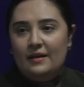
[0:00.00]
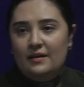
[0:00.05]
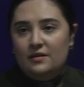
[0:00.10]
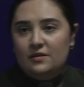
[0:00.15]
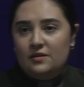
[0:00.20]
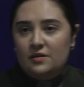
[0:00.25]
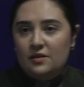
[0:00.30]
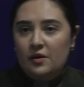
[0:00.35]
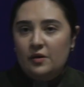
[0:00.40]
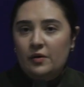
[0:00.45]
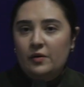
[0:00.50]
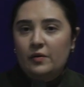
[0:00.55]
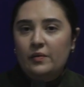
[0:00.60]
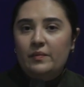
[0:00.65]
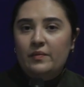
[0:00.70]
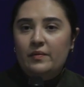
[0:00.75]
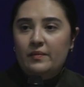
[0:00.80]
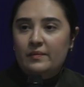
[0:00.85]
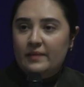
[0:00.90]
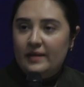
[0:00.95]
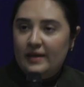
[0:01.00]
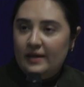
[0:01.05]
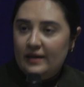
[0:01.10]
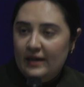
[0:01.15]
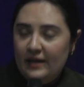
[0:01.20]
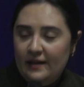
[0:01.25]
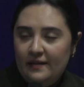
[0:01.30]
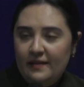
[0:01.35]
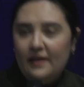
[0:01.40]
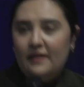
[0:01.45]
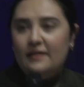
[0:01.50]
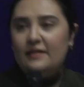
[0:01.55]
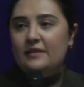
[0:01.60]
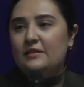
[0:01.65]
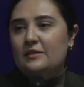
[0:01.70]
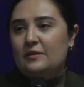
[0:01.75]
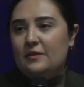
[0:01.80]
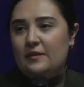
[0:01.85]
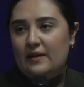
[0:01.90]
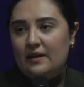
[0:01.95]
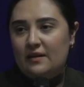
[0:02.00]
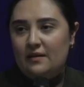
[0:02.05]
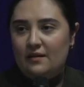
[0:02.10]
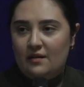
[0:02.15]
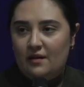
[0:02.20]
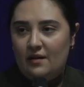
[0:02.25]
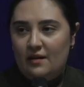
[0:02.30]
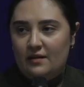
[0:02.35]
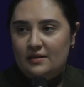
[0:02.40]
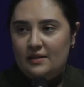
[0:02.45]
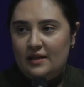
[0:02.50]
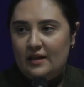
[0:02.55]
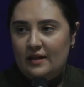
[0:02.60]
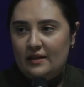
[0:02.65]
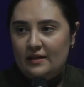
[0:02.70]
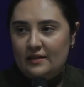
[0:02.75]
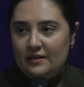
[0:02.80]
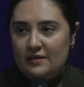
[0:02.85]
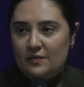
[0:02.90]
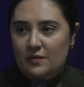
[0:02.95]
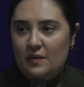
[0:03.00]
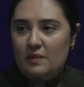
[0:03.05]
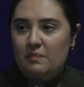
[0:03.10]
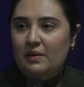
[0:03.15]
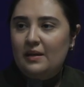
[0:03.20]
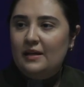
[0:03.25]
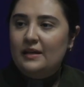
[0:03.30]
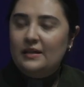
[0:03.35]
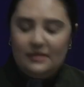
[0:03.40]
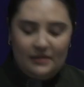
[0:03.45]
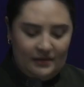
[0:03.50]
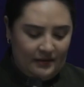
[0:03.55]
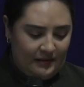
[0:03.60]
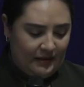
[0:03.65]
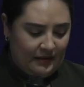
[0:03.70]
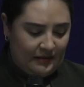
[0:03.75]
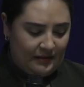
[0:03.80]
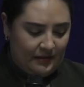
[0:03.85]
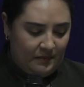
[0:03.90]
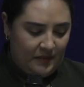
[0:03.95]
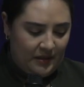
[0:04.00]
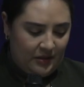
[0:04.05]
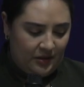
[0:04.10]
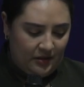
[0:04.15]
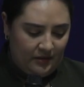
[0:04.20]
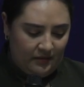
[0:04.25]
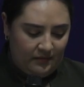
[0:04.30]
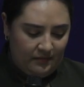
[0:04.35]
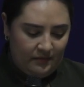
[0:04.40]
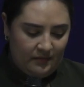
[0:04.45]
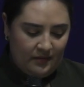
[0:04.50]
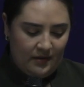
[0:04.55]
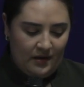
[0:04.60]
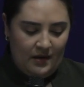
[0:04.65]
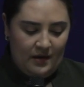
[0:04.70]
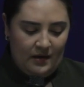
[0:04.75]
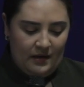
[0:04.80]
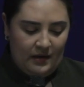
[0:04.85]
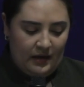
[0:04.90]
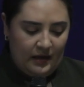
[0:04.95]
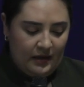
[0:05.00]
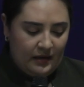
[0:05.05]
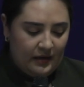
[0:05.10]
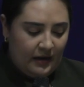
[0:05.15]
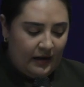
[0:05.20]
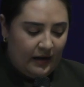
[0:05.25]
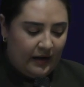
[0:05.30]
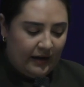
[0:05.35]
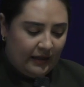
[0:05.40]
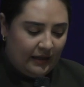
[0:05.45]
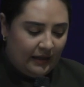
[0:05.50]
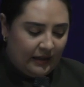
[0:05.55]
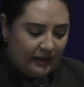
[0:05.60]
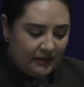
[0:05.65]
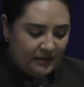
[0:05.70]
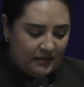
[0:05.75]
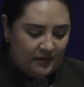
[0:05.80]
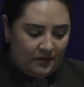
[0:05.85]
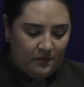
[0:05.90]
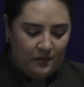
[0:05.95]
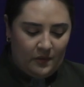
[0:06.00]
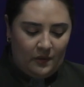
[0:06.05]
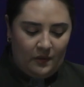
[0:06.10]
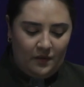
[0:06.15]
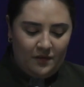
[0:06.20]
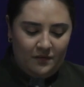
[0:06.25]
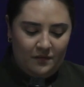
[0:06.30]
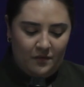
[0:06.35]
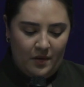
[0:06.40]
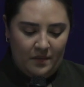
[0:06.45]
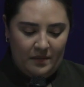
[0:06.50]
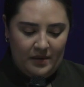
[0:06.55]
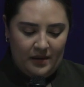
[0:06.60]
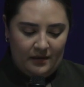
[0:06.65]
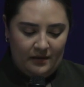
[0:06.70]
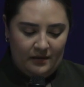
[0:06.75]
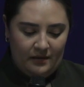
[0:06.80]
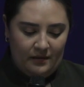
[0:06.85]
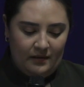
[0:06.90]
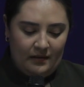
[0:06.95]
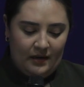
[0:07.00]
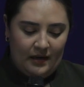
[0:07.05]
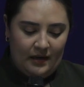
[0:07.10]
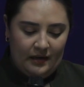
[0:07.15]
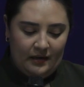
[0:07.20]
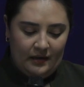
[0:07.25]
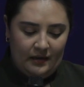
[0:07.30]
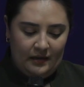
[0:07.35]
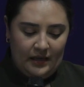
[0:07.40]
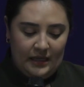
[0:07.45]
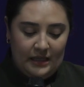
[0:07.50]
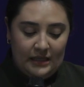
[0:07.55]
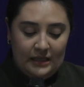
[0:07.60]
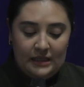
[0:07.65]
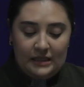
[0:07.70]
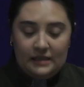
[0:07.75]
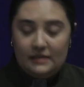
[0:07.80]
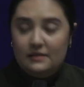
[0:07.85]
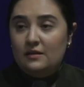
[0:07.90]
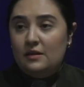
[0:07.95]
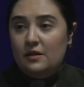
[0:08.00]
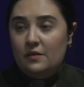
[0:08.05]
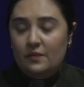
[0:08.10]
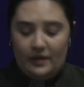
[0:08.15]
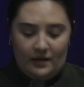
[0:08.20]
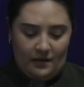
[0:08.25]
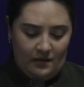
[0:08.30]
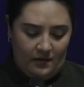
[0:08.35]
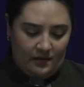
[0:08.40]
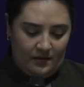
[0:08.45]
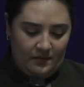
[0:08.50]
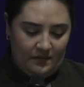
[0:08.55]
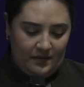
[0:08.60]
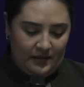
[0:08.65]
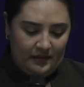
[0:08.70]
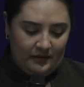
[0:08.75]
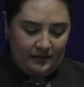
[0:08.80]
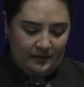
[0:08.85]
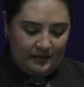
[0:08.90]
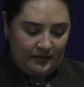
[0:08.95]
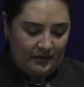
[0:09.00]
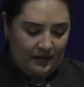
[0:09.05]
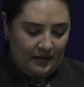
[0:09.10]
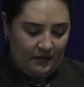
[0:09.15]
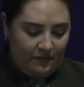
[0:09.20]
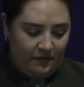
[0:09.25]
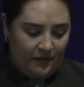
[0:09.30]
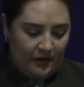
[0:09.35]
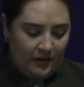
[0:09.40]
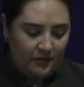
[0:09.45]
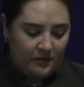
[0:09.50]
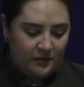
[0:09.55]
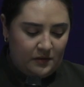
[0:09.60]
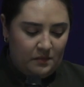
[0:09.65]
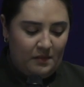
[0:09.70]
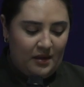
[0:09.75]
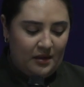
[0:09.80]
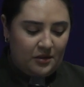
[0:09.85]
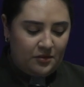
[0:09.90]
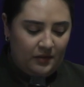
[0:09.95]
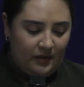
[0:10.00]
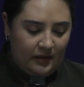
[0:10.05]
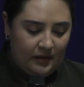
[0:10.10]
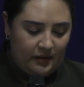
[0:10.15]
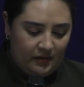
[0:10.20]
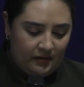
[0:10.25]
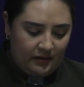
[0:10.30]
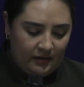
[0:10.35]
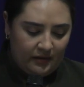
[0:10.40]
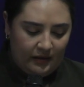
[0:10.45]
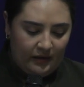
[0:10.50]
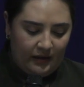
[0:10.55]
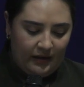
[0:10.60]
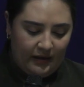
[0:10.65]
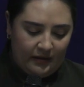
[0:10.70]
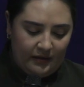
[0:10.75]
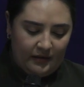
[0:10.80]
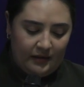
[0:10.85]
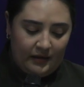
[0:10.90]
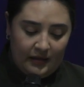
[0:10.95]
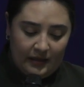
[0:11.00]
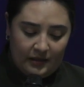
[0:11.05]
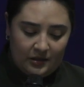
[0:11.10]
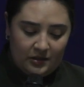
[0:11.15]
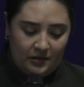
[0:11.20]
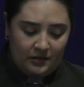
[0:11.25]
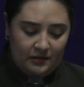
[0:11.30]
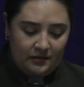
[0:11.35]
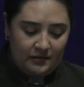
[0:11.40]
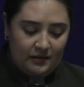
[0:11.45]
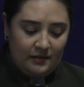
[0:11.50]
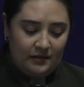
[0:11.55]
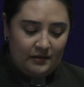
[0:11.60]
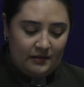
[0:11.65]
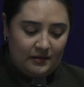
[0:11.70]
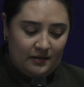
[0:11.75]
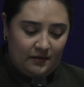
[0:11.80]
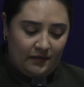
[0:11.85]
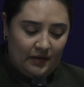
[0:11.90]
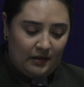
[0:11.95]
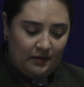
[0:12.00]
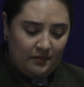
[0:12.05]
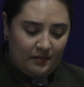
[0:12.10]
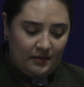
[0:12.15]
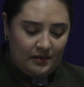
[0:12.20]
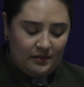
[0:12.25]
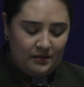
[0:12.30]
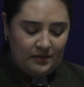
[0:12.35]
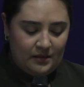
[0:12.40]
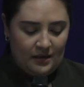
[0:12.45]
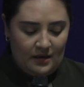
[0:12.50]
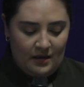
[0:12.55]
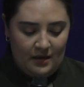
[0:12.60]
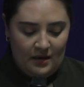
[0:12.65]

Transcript: So in that historical context, we place this exhibition and it highlights the role of women that in these new economies and follows matrilineal connect connections in this development,